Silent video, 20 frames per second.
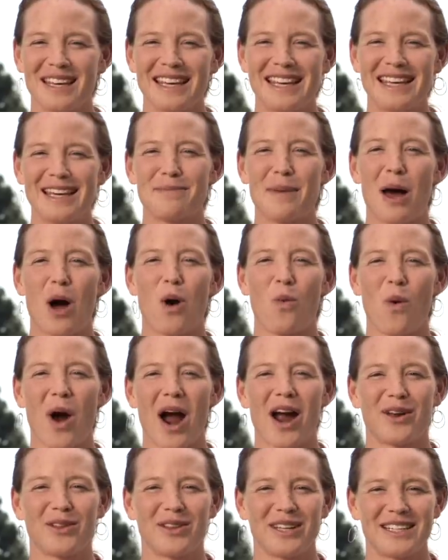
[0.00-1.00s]
thinking about
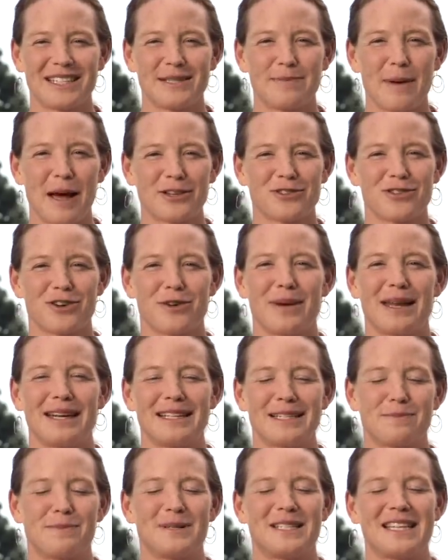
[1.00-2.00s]
wireless spectrum and
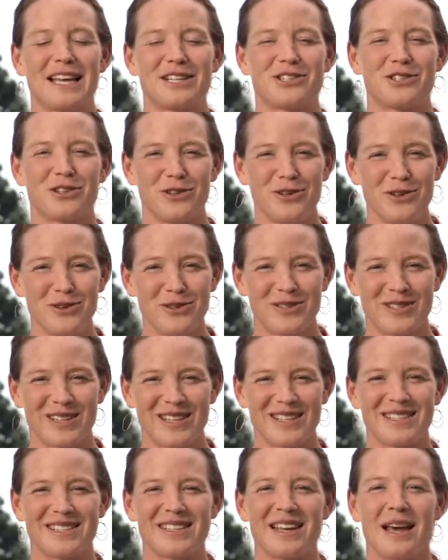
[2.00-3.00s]
its potential
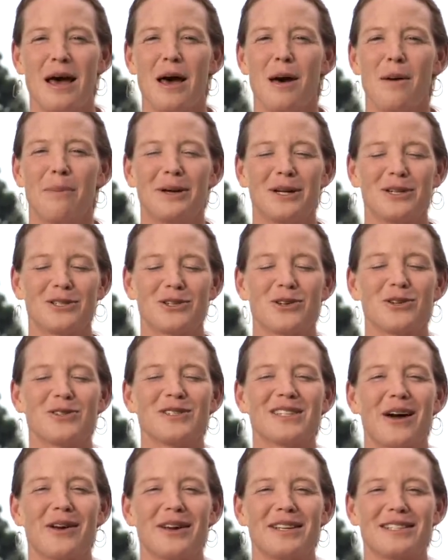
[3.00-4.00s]
uses, but it
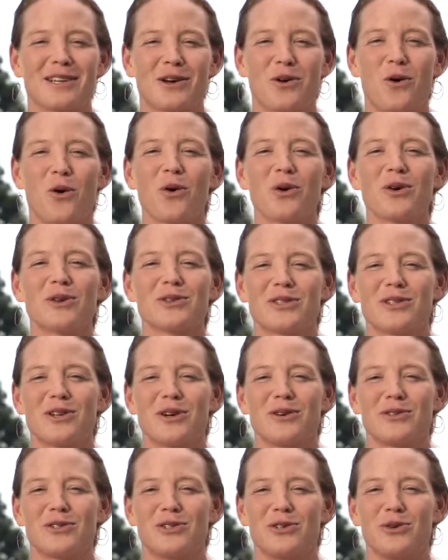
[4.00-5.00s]
turns out it's a
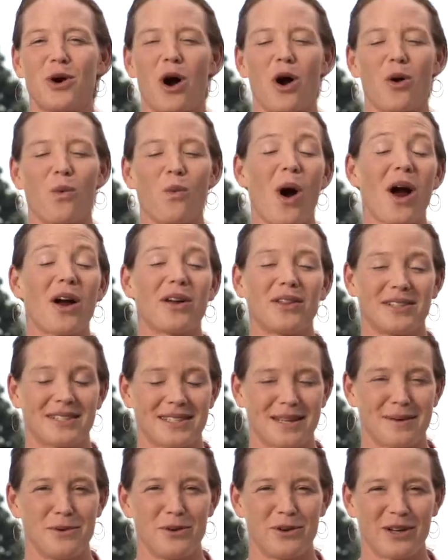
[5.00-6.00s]
cornerstone to our wireless
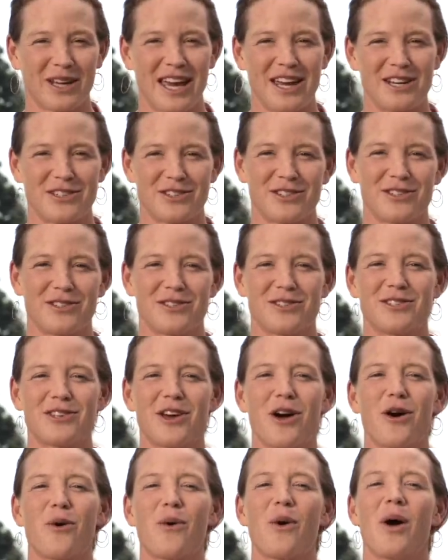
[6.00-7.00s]
communications.
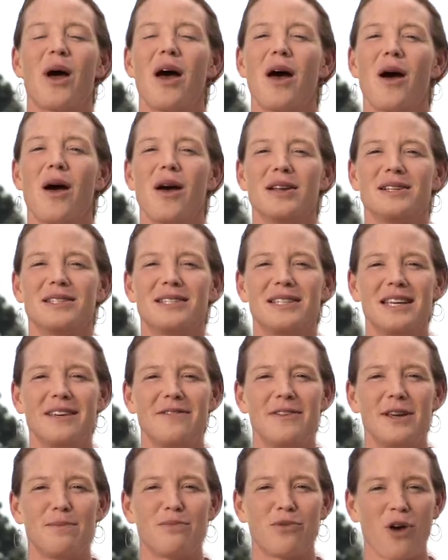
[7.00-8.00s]
So
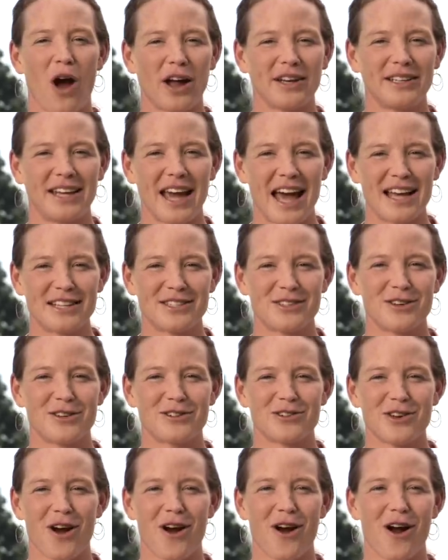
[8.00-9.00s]
TV
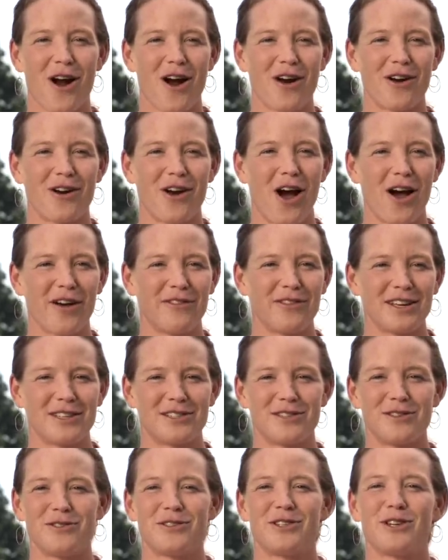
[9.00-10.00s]
broadcasters are an
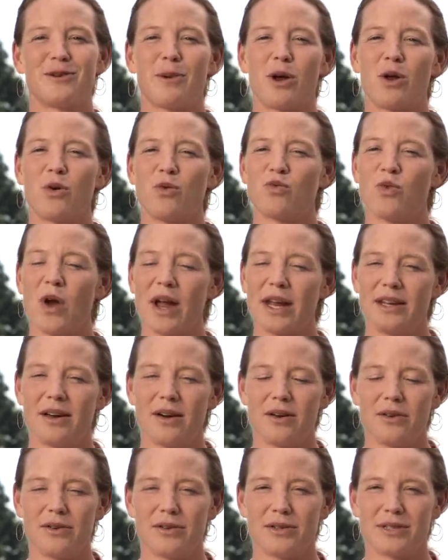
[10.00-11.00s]
obvious use here, but
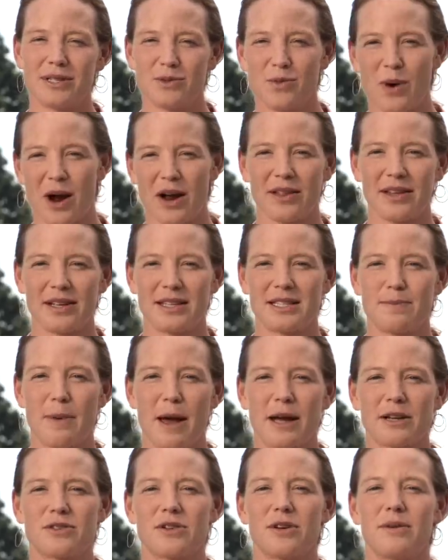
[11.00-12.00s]
radio uses wireless
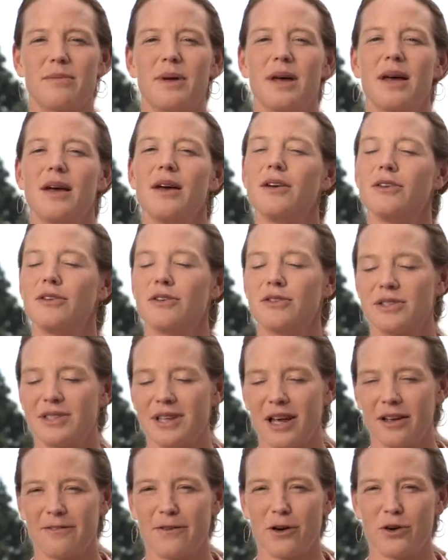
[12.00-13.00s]
spectrum, your
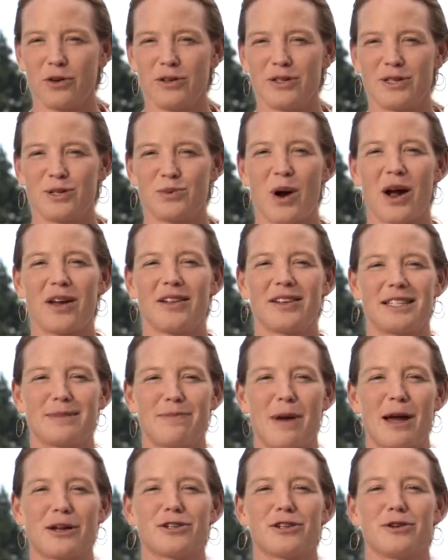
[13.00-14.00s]
cell phone uses wireless
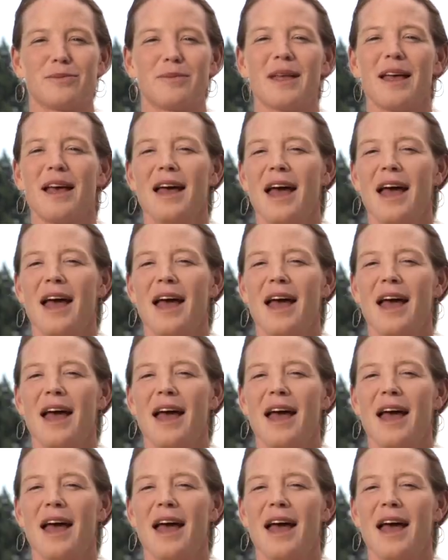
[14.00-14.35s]
spectrum,